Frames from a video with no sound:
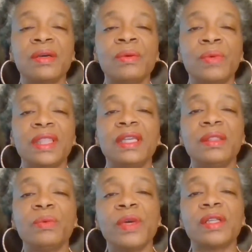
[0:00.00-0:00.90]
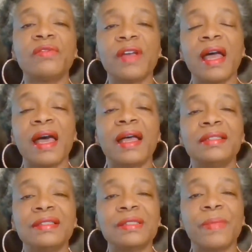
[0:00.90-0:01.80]
within the will of God
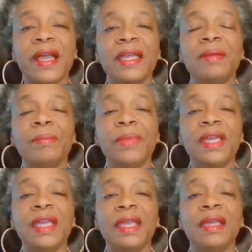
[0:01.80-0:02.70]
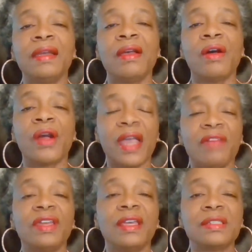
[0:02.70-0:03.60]
despite being or
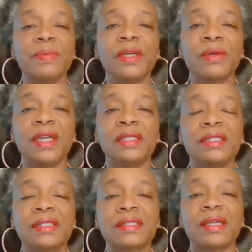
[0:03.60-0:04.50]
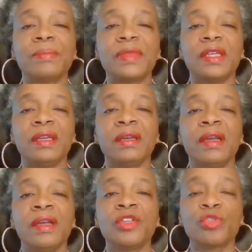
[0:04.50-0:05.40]
having experienced something
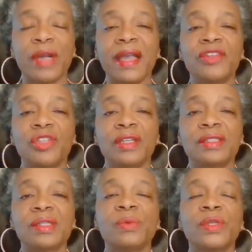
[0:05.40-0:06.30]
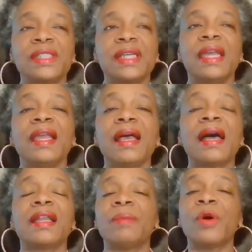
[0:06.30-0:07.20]
tragic. So we're saying,
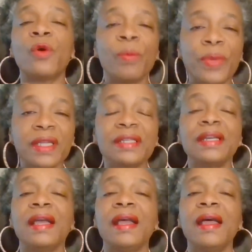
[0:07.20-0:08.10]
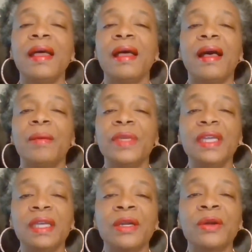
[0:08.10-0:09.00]
"God, I'm open, I'm
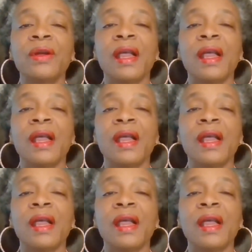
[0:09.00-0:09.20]
here,